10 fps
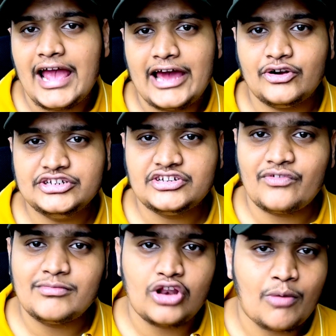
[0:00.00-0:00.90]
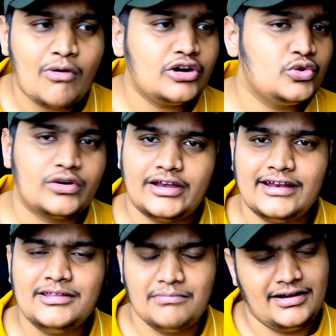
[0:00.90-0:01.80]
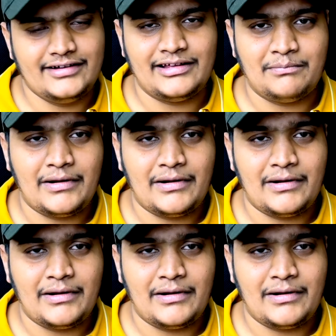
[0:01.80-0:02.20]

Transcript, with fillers: annotation from the Lombok to create the builder design